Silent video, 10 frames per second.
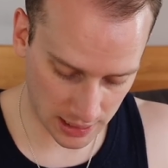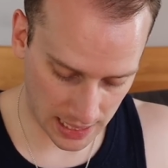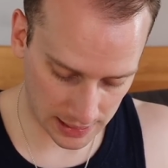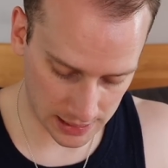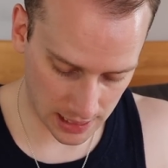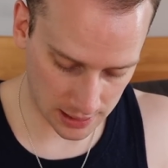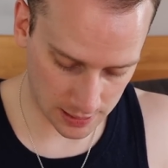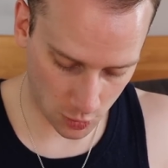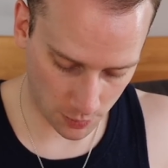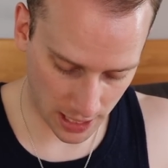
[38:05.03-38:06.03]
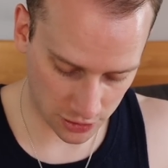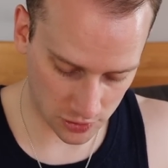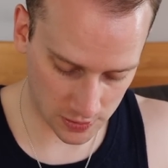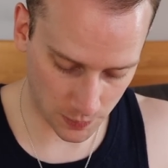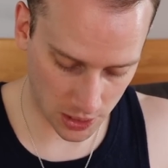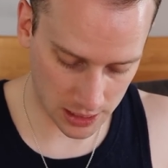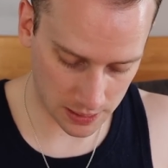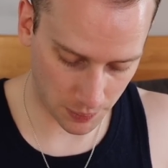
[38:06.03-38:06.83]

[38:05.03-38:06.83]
kettle dyed in small batches, spun